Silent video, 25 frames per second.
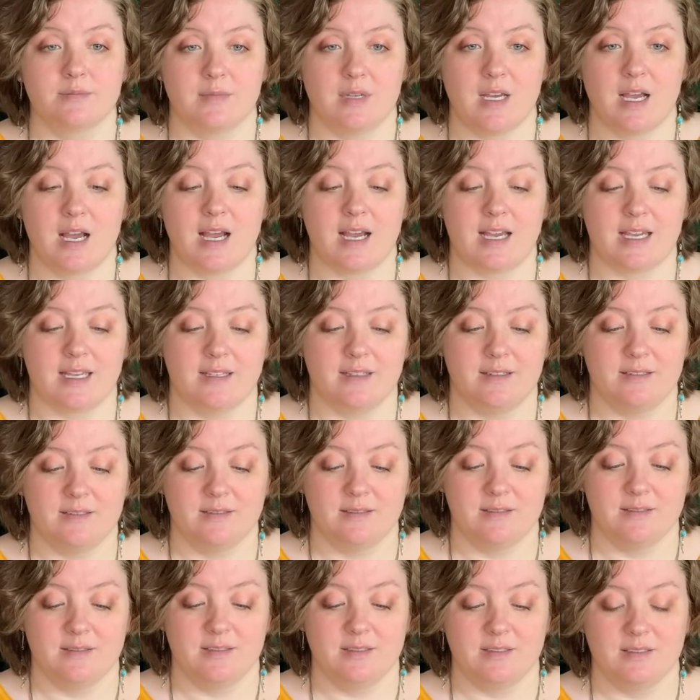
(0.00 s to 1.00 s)
Hi.
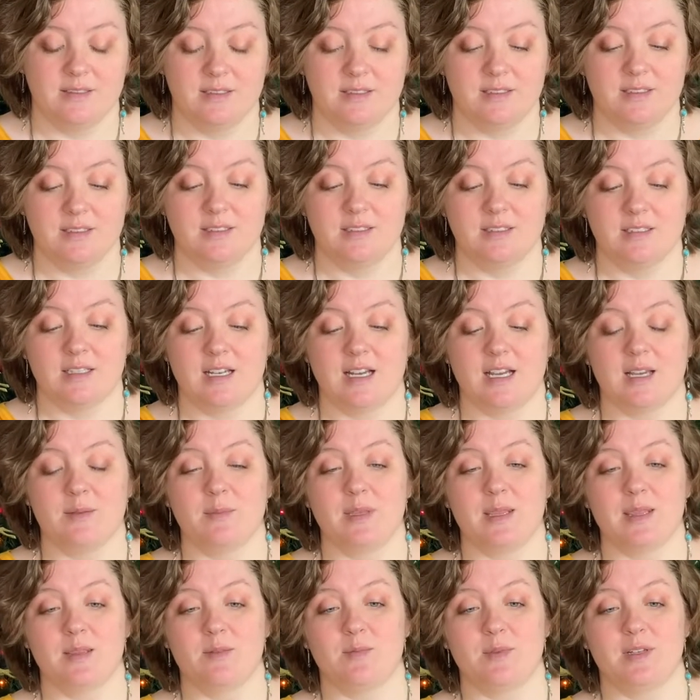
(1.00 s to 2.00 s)
I'm
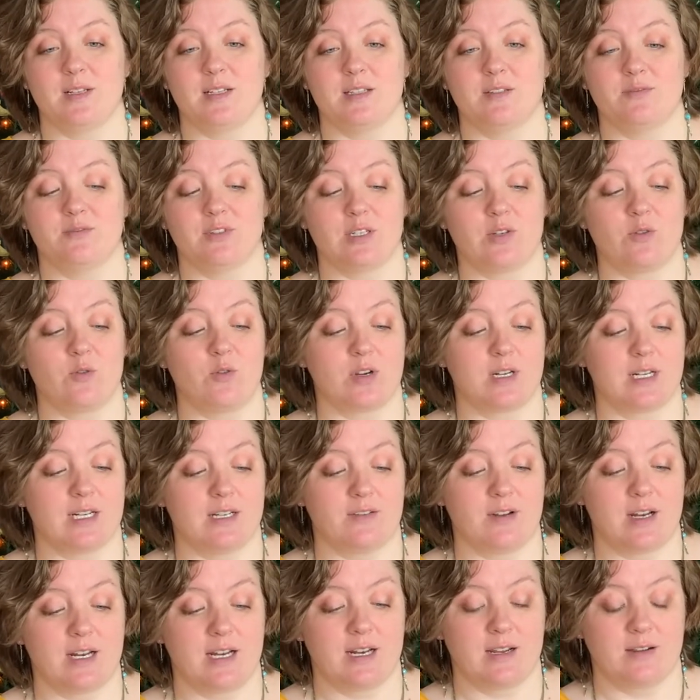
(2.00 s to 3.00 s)
in the middle of recording
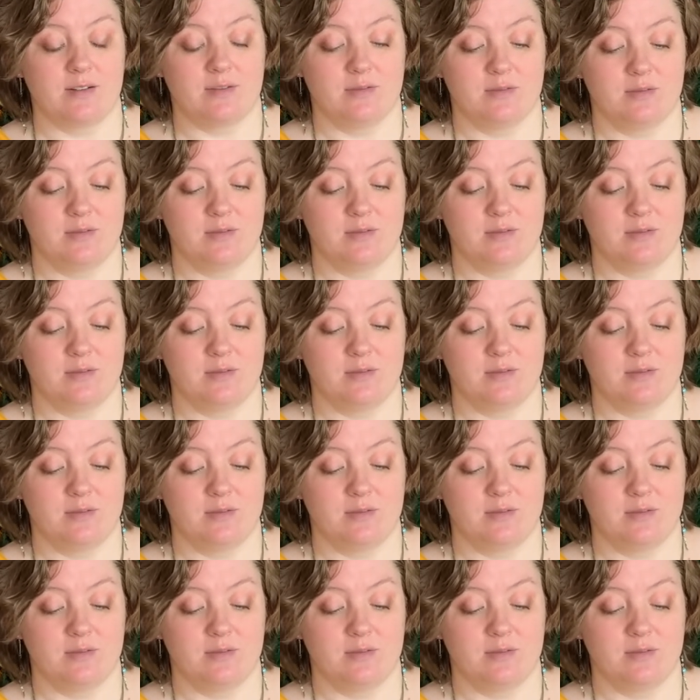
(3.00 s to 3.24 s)
right now.